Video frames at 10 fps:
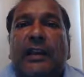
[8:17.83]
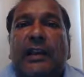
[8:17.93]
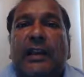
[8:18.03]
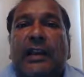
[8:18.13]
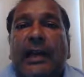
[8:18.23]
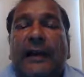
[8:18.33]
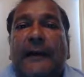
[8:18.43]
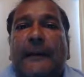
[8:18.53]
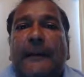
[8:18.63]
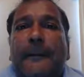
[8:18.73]

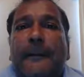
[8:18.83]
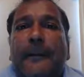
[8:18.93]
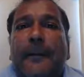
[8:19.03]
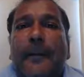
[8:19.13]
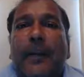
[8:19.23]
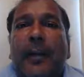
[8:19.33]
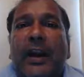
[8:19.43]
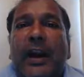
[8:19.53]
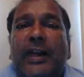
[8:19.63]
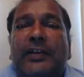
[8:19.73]
Now, what
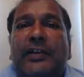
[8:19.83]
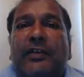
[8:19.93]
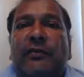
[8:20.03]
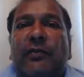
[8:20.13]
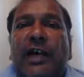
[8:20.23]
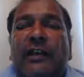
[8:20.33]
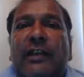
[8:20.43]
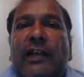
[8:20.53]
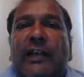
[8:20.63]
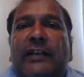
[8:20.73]
I do with my
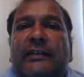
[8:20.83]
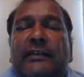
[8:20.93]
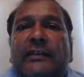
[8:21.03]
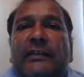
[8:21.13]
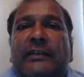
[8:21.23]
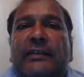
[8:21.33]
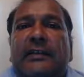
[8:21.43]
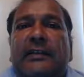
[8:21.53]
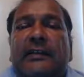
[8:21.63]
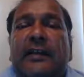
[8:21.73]
clients,
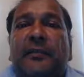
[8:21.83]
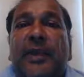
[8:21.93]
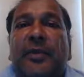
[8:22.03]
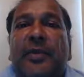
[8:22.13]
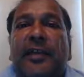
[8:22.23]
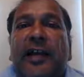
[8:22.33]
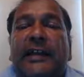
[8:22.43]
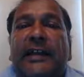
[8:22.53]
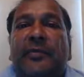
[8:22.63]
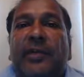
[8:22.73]
some people
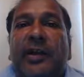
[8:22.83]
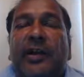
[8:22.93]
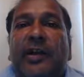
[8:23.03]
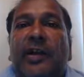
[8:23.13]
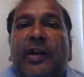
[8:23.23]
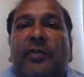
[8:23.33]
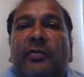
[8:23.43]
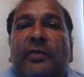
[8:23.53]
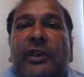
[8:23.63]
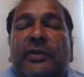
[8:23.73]
like it being called
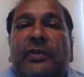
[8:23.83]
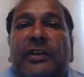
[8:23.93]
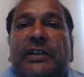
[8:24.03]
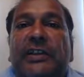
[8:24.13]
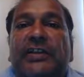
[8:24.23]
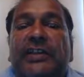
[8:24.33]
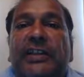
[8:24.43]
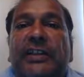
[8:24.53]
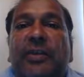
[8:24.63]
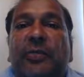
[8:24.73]
mental
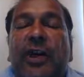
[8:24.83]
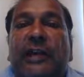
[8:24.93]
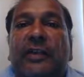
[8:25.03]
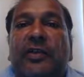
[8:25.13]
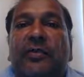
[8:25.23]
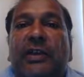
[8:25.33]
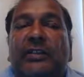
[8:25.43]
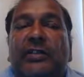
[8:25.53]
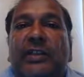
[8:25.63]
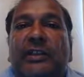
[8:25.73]
conditioning or practical
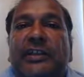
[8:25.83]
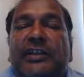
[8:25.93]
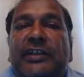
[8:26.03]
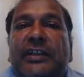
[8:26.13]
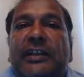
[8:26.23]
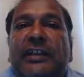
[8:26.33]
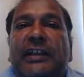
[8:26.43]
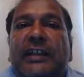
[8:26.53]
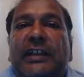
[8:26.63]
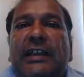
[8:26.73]
mental conditioning.
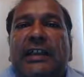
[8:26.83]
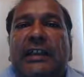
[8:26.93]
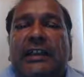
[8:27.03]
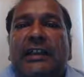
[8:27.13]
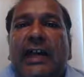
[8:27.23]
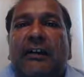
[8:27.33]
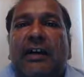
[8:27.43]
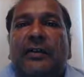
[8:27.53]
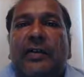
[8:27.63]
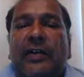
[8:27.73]

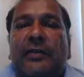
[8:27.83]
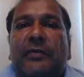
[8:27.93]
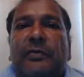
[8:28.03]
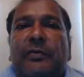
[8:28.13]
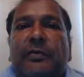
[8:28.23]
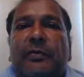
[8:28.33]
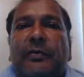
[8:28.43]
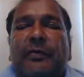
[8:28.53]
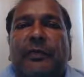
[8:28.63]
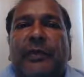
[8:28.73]
However,
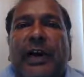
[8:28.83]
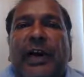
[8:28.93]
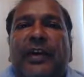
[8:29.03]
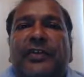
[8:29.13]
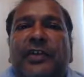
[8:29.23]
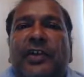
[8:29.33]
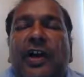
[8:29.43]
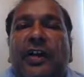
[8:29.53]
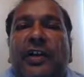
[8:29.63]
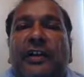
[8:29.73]
I also
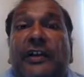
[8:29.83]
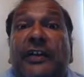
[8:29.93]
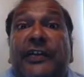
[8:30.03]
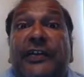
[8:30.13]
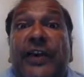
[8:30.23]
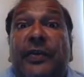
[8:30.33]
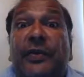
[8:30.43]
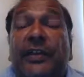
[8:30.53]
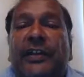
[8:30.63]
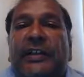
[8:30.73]
call it the
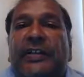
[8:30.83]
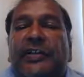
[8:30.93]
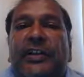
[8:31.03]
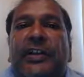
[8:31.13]
zone conditioning.